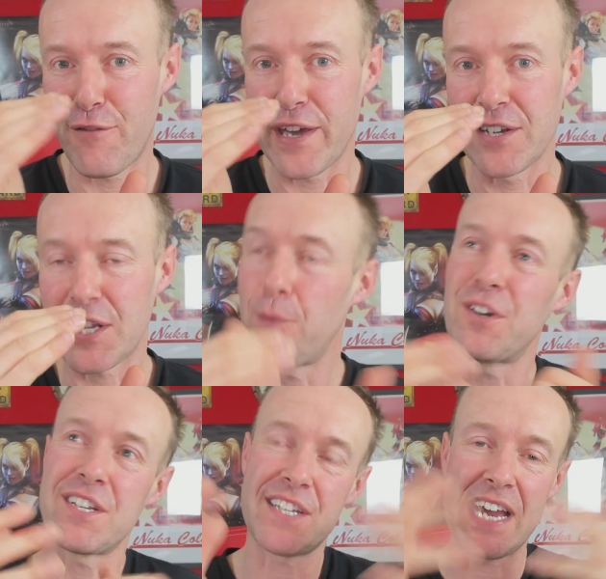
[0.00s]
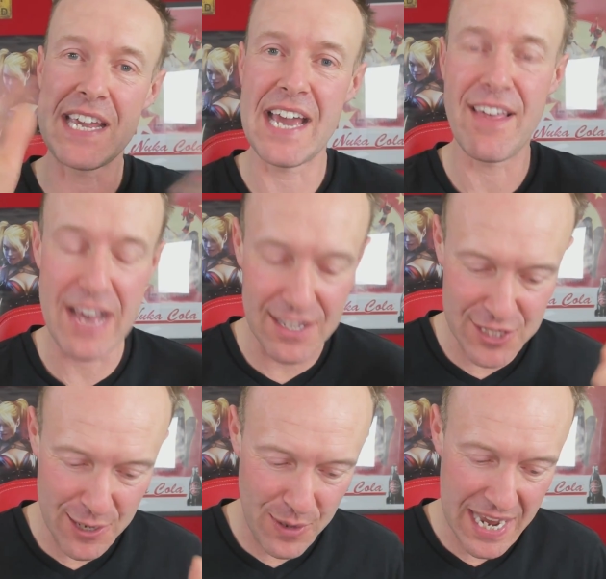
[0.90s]
of things they want to say, yeah,
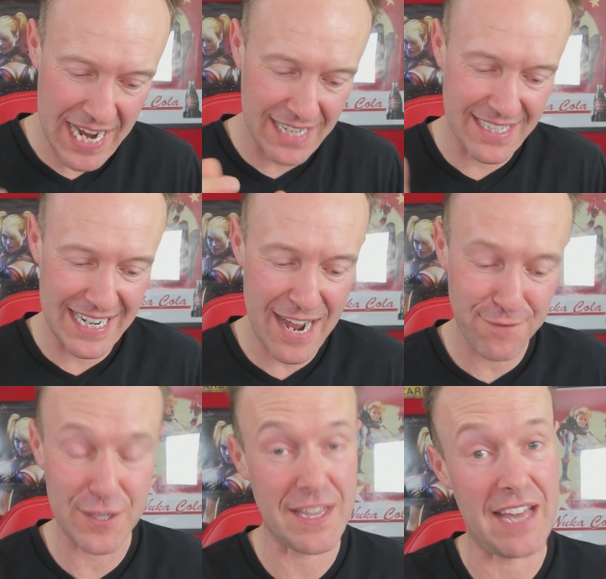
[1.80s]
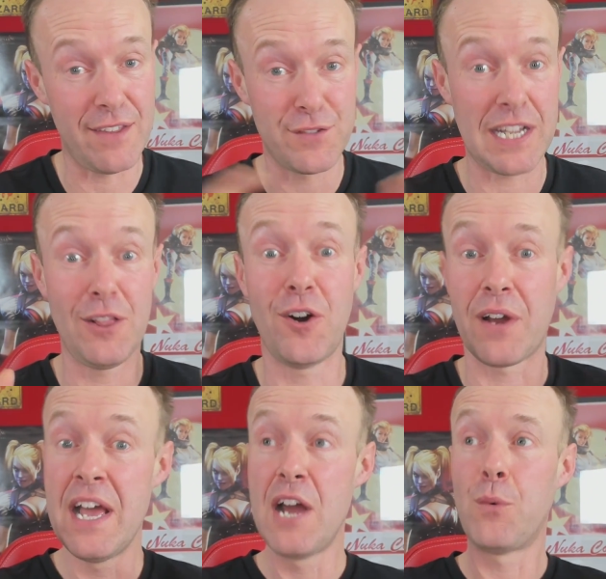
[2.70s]
that's okay, and then after that they've said,
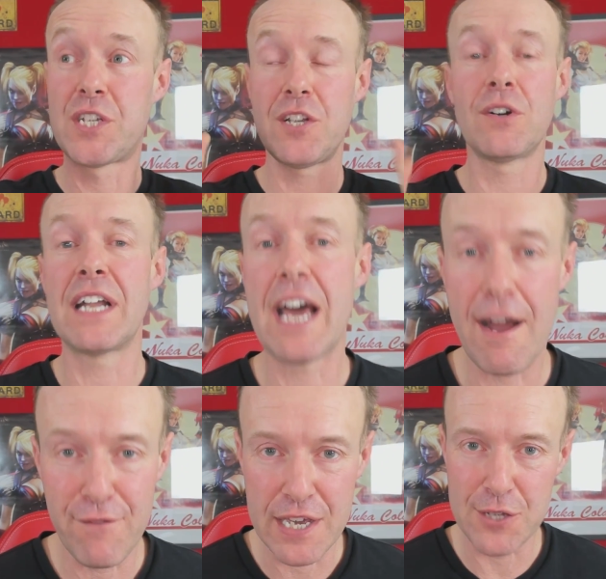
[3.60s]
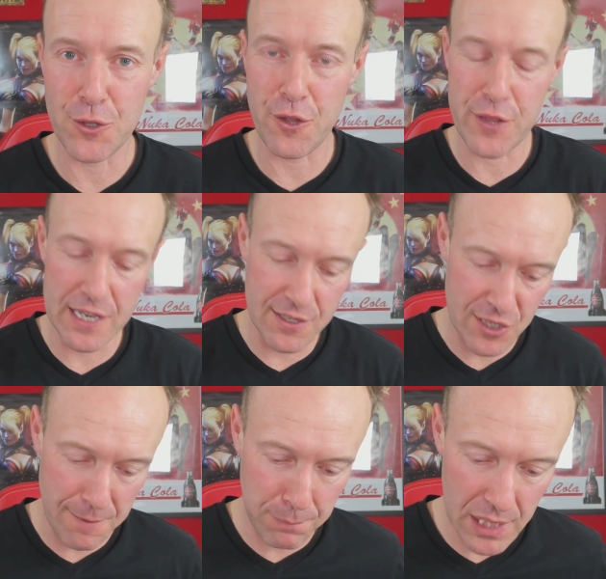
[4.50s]
look, we're still going to have these other things
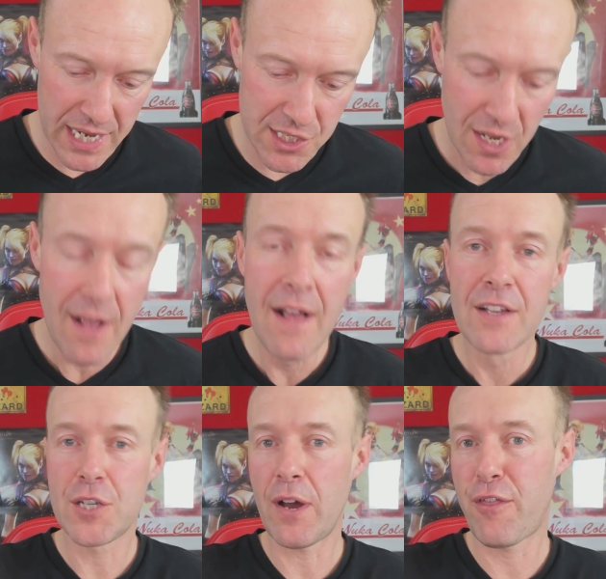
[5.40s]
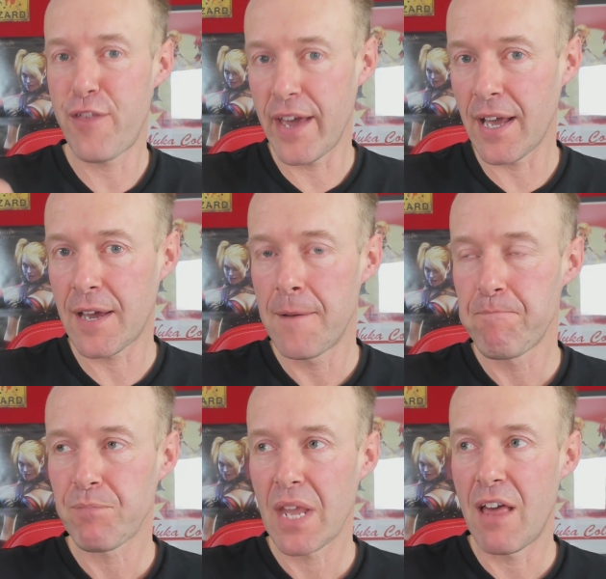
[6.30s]
in place. So I think
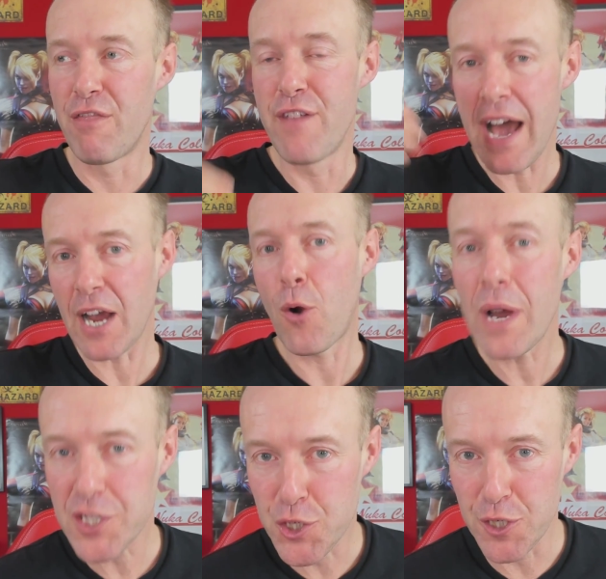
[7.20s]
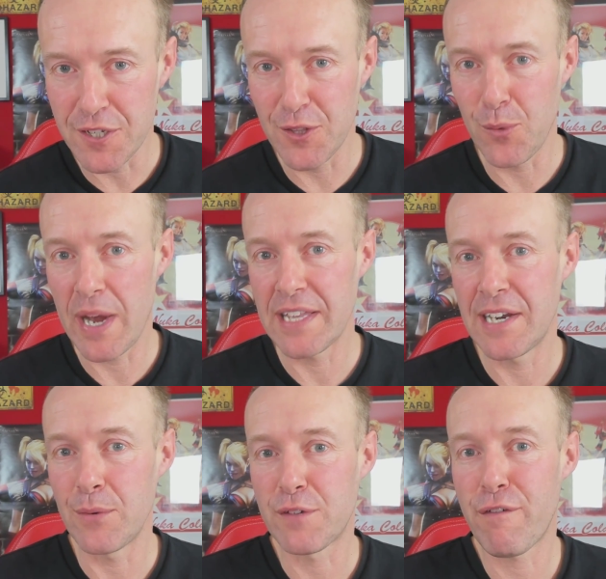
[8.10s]
that question and the way that
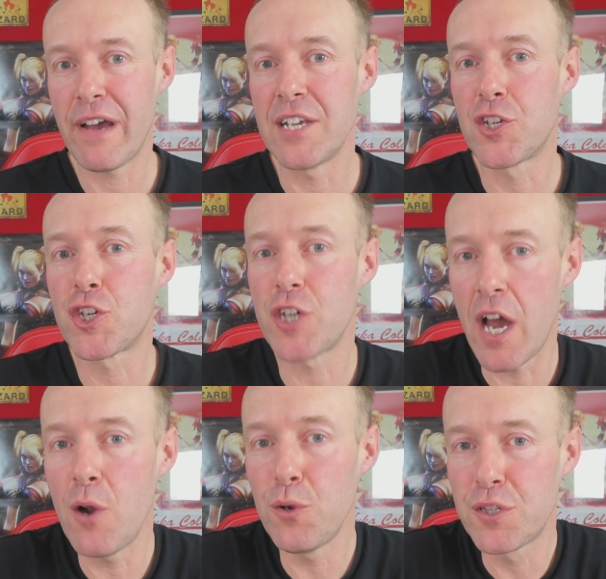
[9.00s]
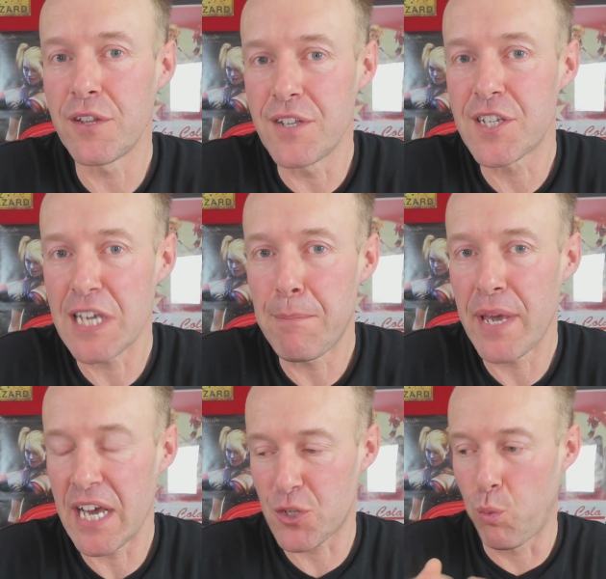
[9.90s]
it was phrased showed that the
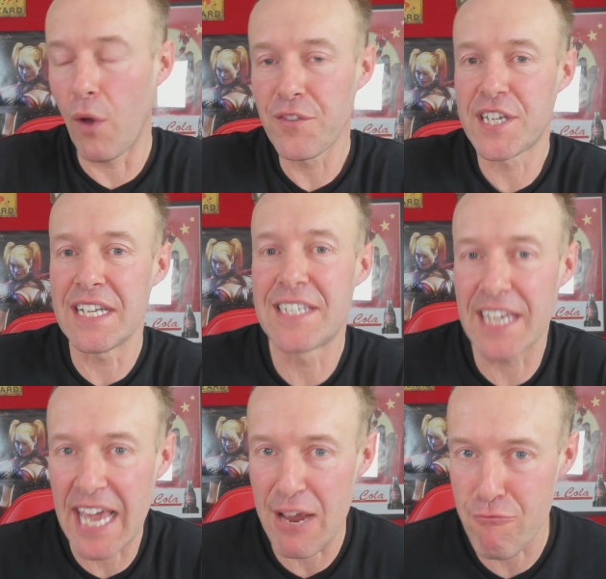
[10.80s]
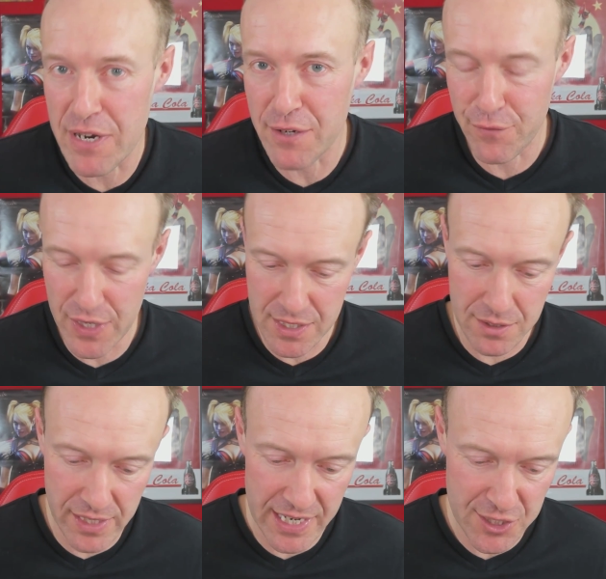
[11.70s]
CPS wanted to get rid of this
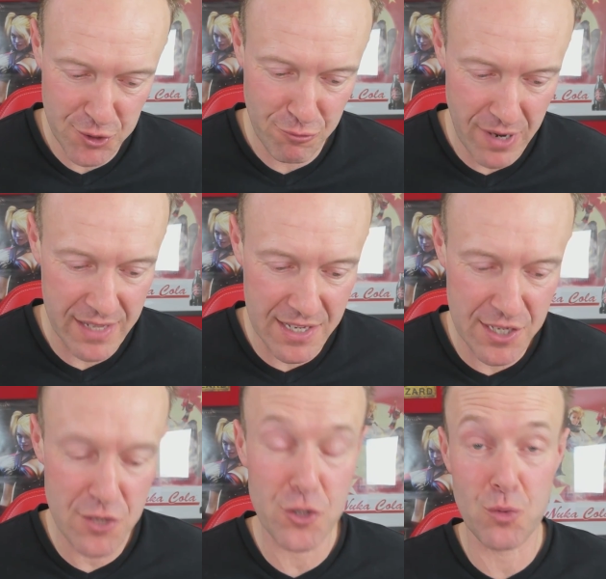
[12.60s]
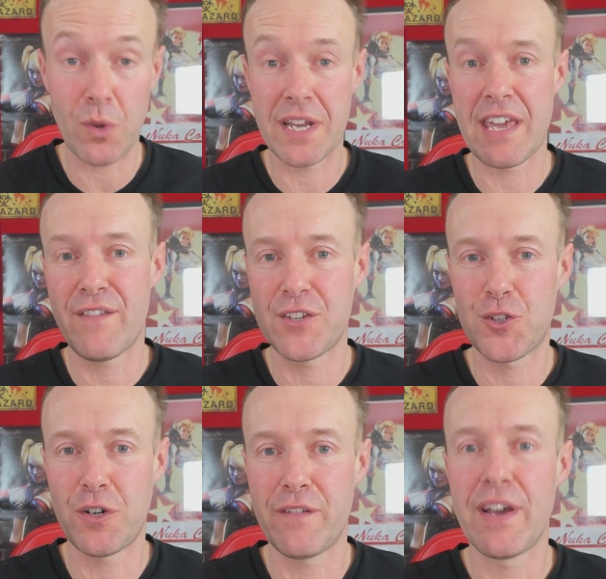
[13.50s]
list, right? They didn't just want to give a
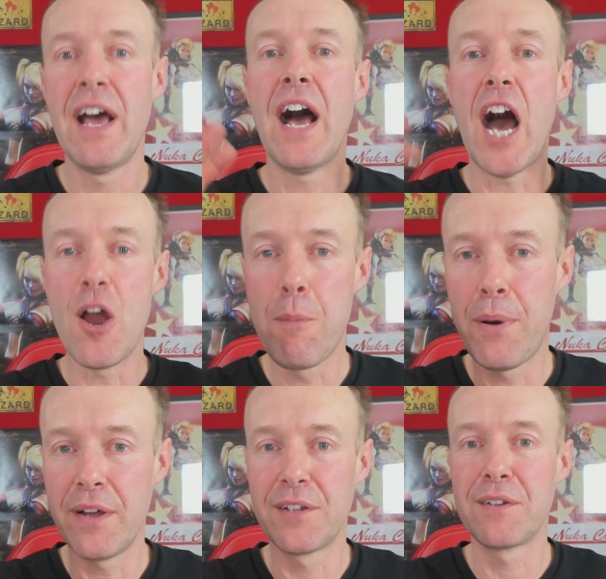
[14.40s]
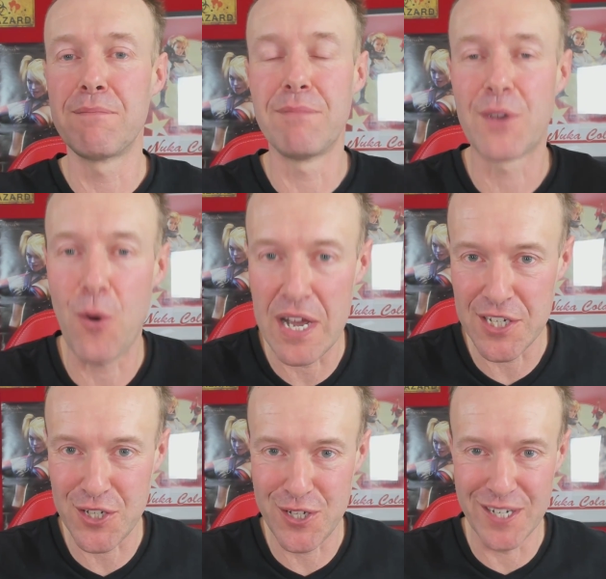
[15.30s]
sort of open
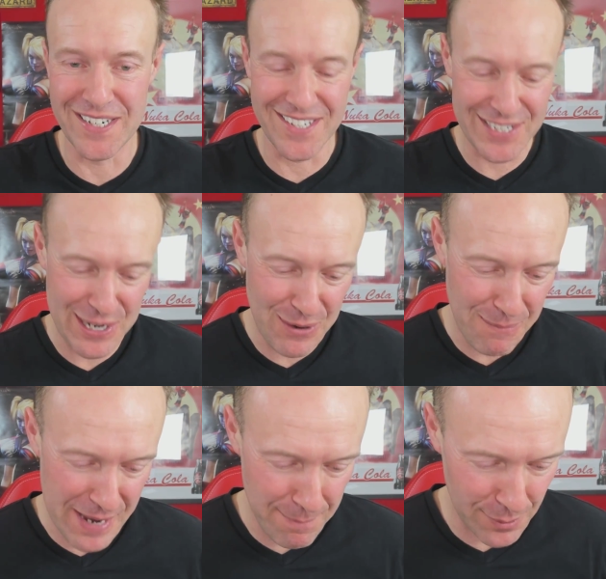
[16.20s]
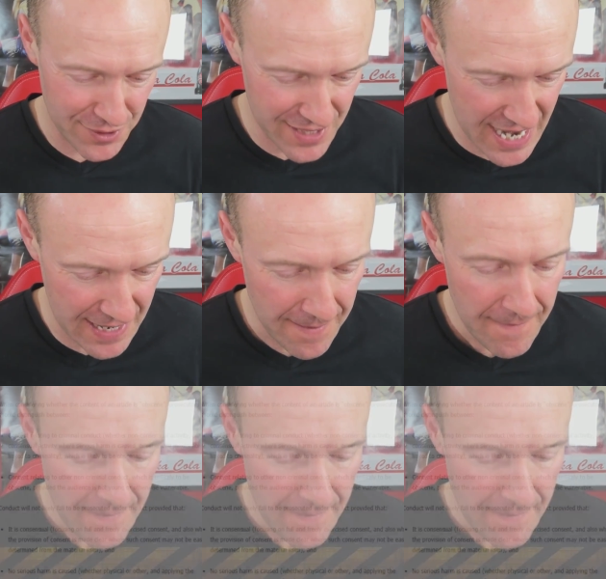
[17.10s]
question and see what people said.